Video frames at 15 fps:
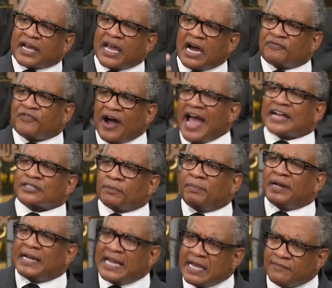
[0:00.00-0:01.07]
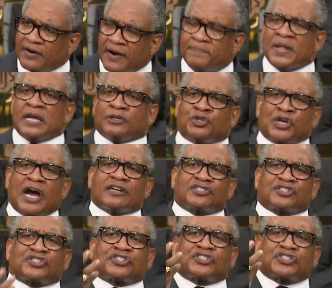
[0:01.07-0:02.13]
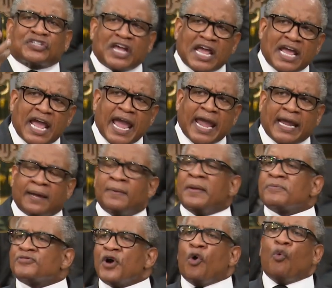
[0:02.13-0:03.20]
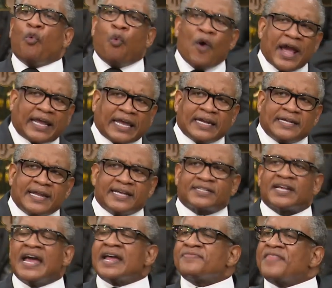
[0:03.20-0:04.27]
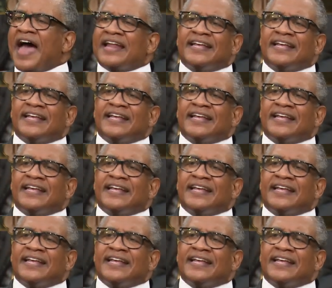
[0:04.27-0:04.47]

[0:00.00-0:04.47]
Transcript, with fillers: careful as a believer, just seeing the wickedness that